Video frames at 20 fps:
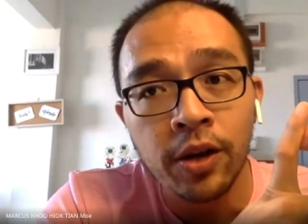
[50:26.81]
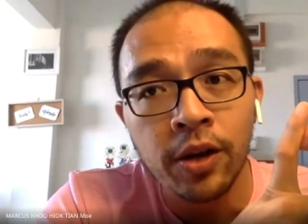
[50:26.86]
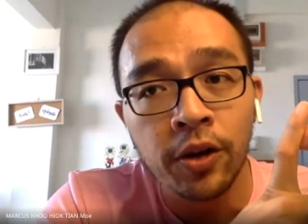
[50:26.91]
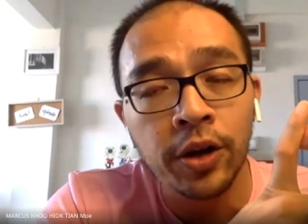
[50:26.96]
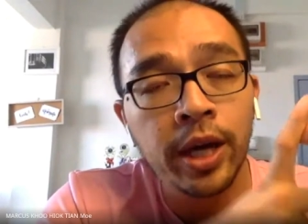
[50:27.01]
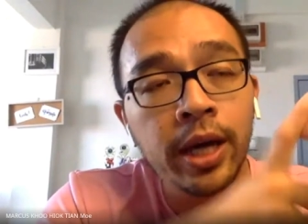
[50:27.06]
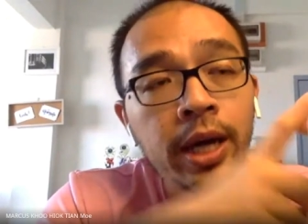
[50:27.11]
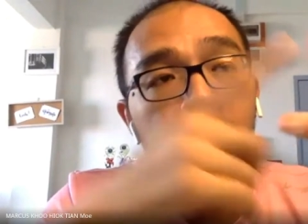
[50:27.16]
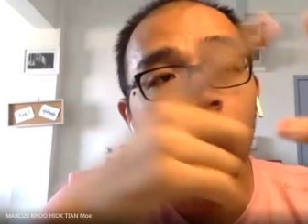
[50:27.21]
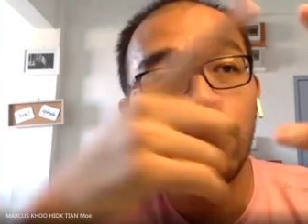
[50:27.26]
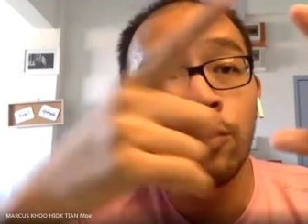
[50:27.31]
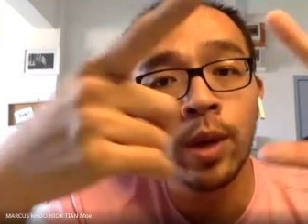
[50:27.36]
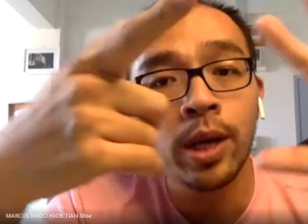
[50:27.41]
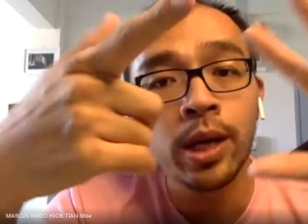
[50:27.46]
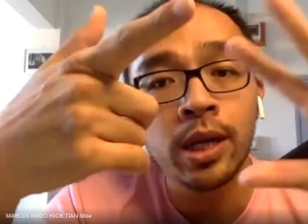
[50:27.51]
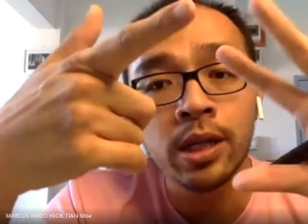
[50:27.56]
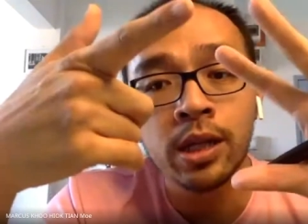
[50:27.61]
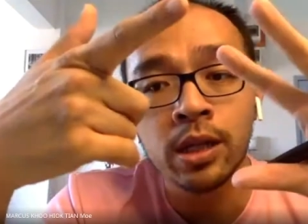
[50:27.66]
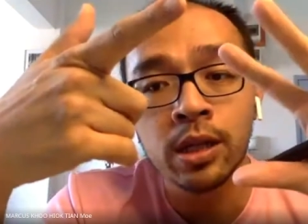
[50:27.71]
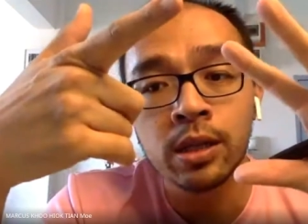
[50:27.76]
okay, and what
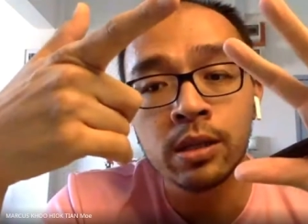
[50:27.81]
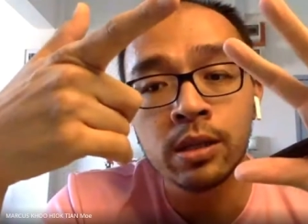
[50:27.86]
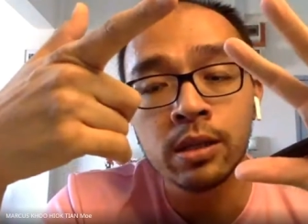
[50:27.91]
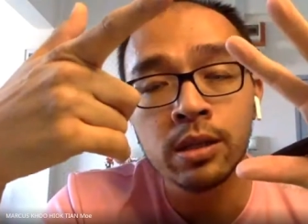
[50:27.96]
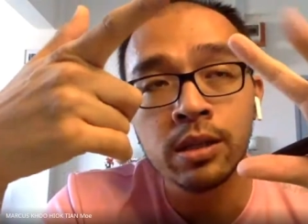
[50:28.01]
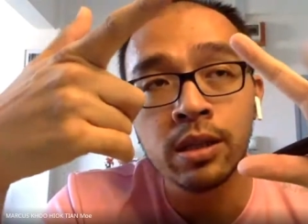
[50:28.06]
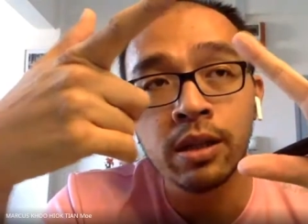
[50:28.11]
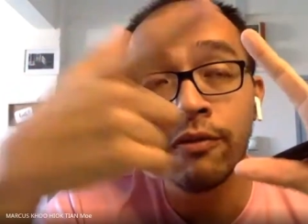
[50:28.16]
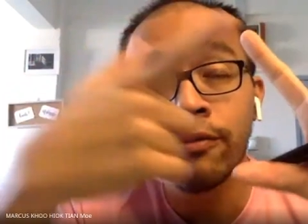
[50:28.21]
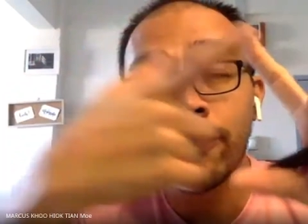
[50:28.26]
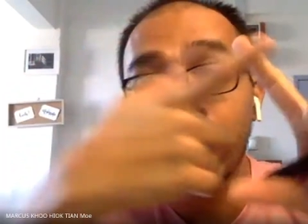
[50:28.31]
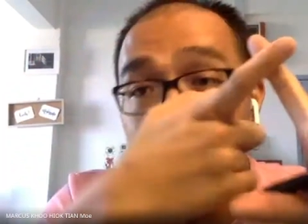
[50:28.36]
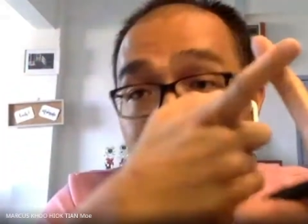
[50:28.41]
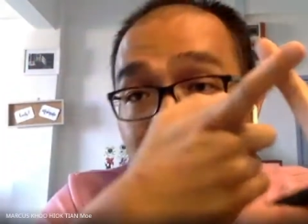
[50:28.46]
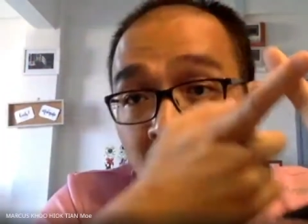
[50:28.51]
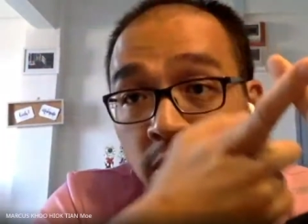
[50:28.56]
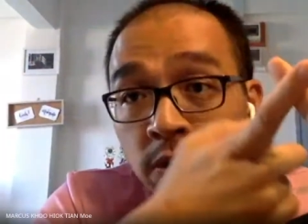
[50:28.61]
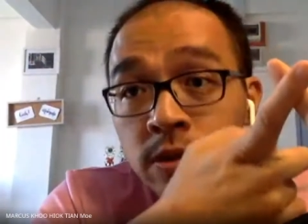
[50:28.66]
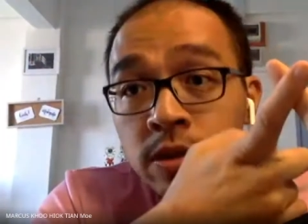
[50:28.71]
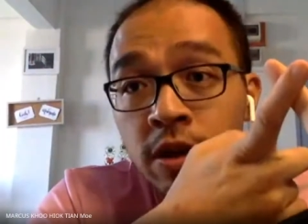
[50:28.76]
are the
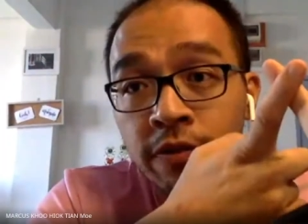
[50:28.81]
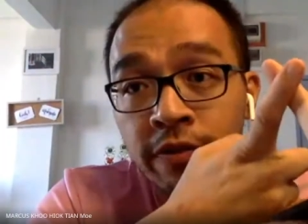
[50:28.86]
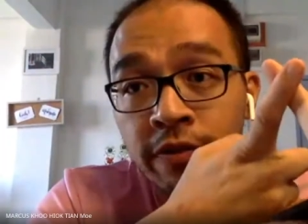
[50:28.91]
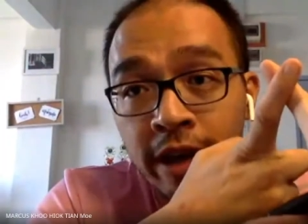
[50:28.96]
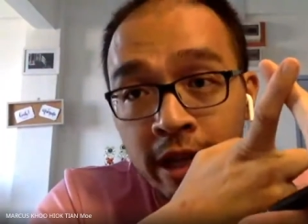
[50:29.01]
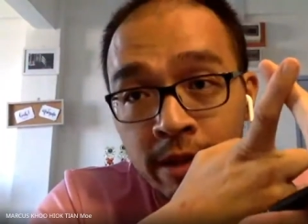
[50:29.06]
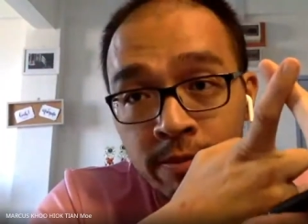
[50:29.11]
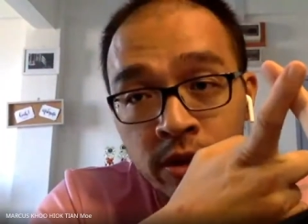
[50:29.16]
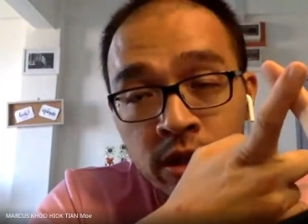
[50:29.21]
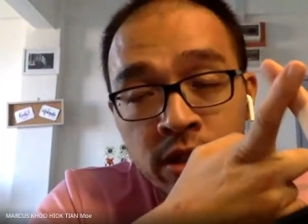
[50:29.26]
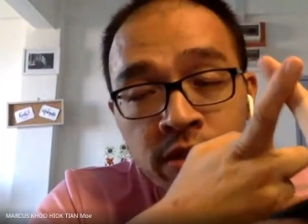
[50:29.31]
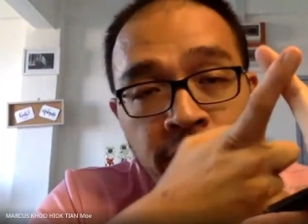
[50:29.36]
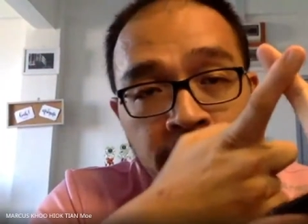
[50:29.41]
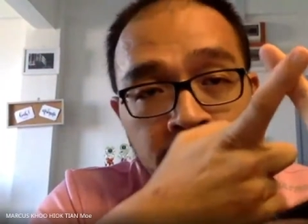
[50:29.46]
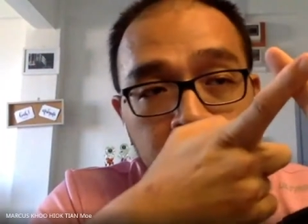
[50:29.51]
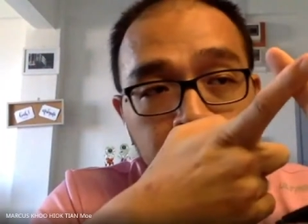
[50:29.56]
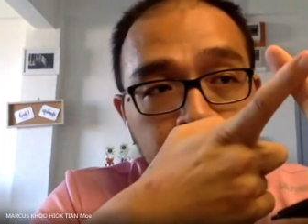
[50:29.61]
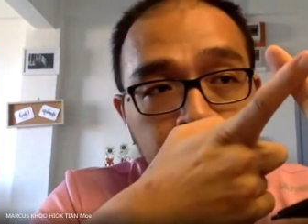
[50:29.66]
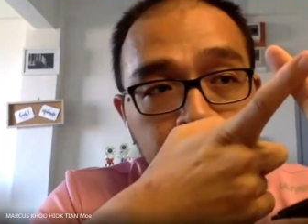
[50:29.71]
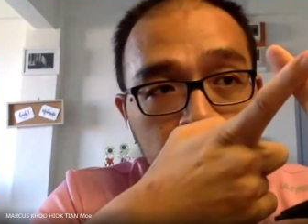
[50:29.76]
values of
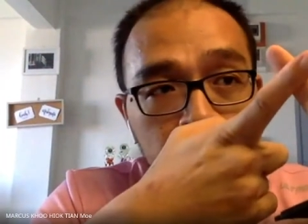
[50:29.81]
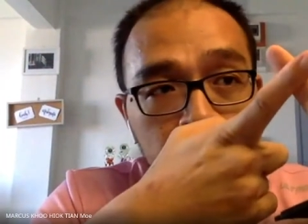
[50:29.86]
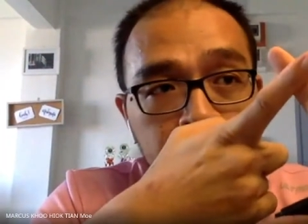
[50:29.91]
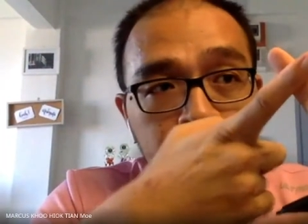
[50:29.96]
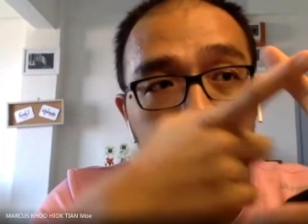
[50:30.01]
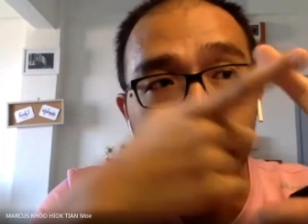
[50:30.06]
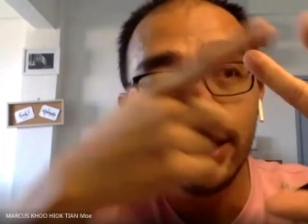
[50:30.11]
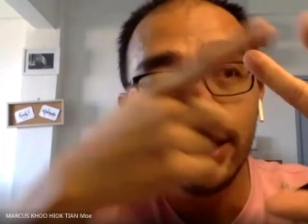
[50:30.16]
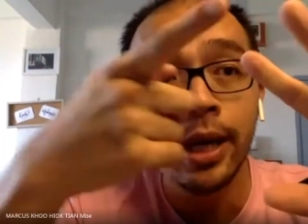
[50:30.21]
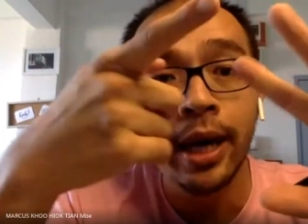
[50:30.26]
atmospheric pressure,